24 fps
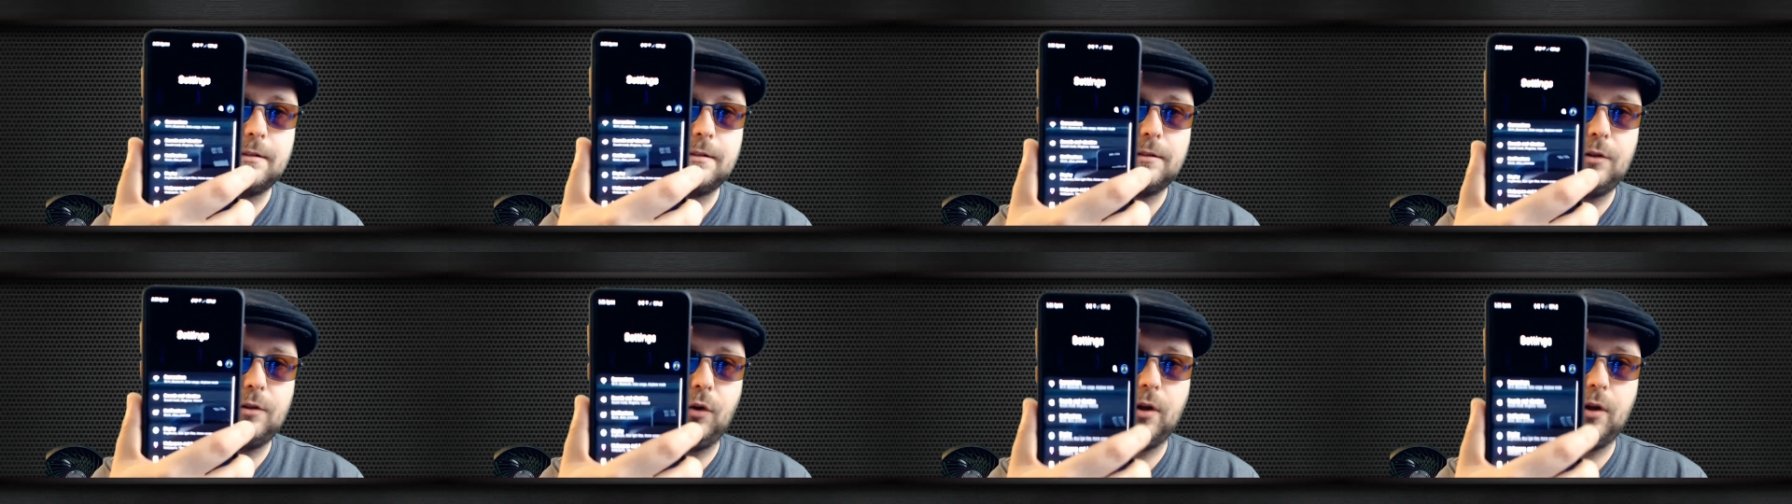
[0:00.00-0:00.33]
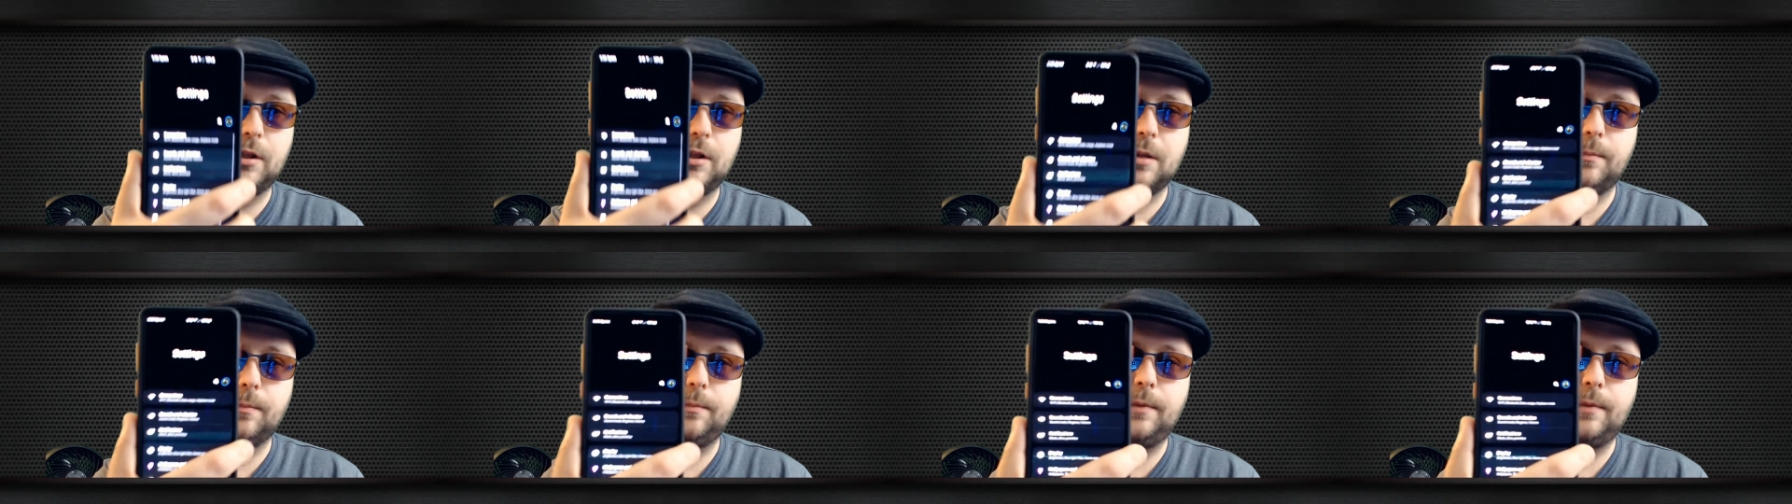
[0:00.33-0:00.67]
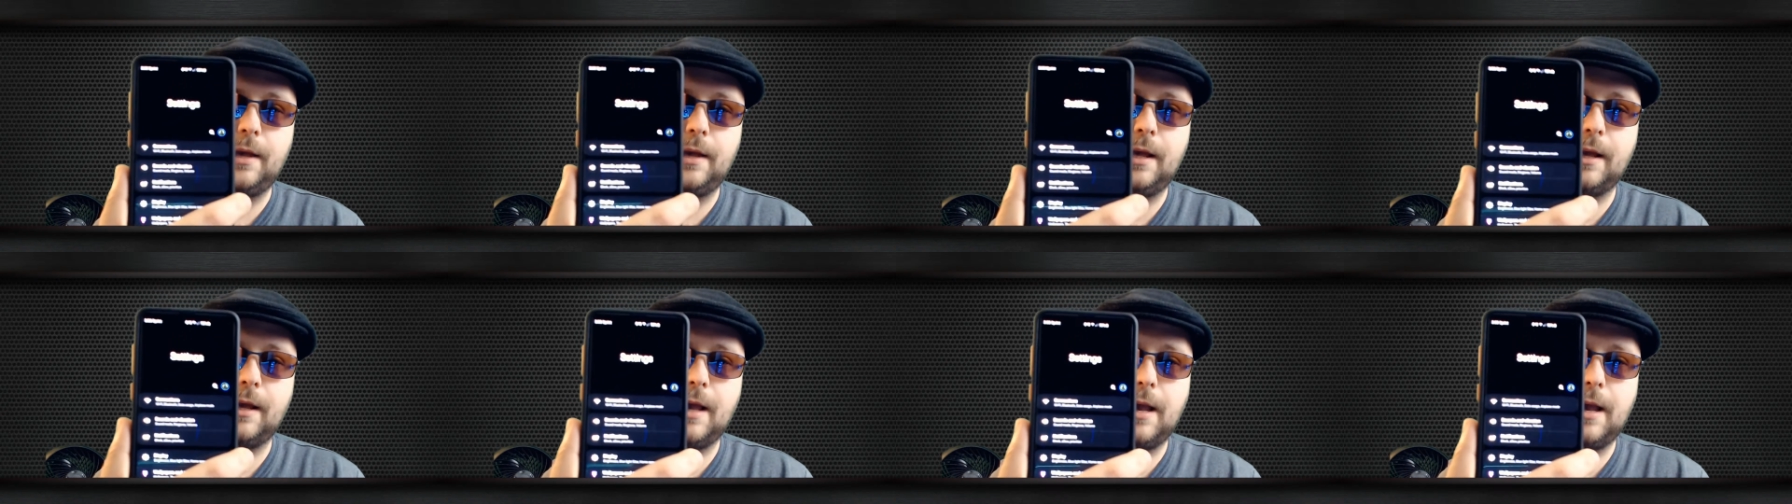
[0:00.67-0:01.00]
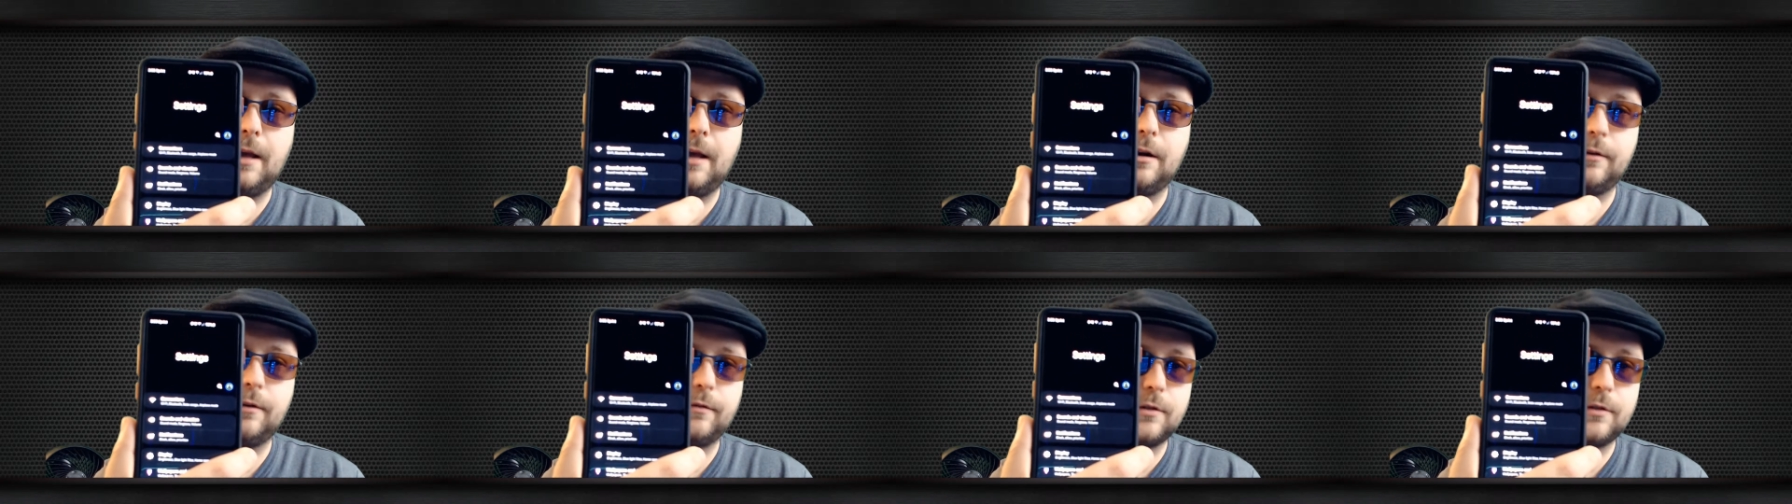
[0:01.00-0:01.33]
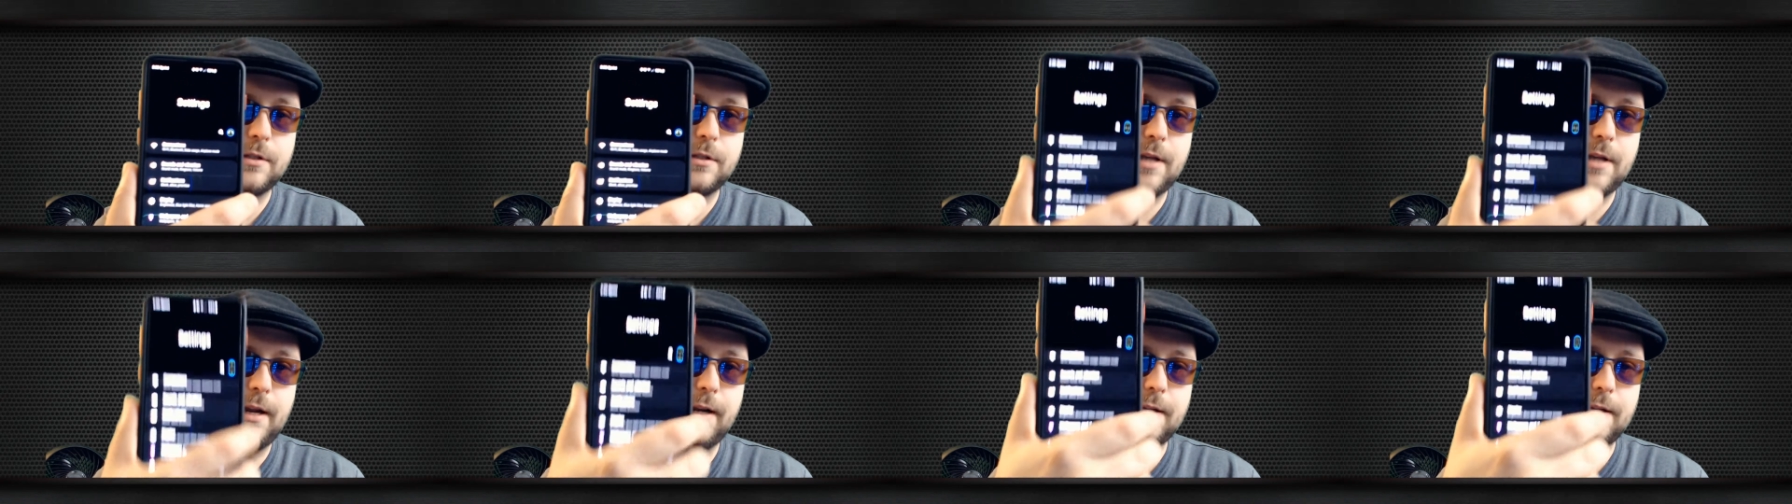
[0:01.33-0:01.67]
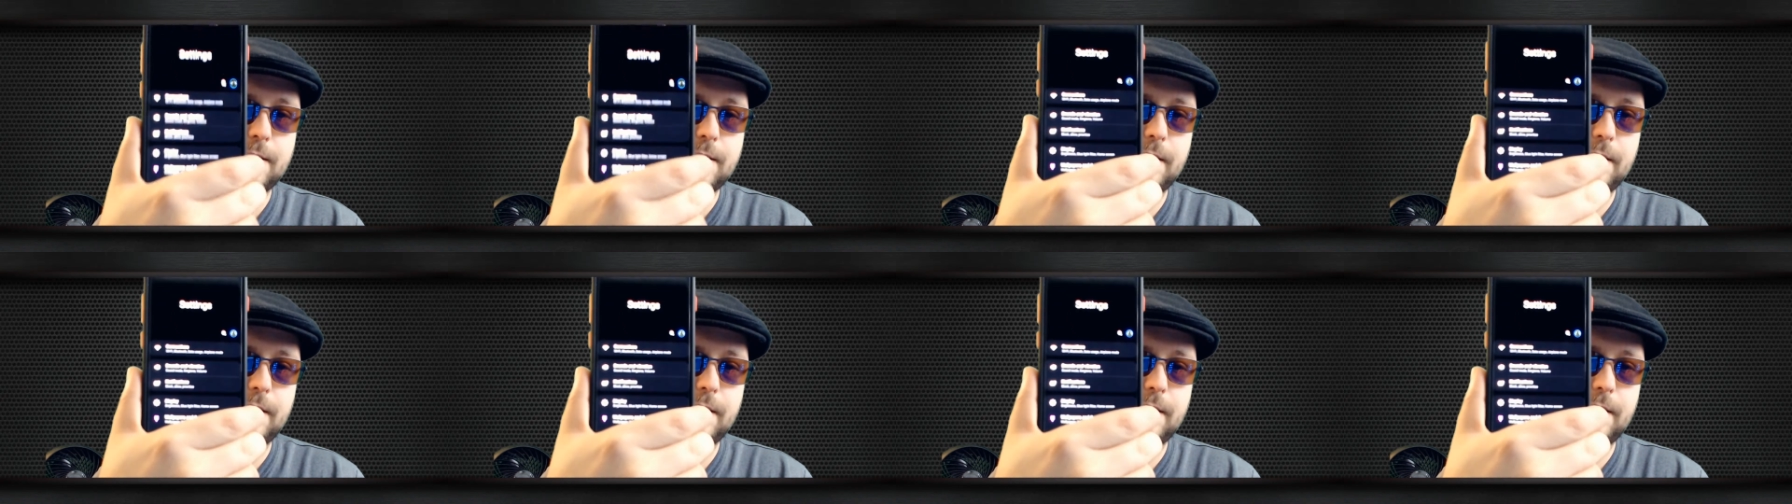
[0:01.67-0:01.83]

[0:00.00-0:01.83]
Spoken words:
you get the big header for settings,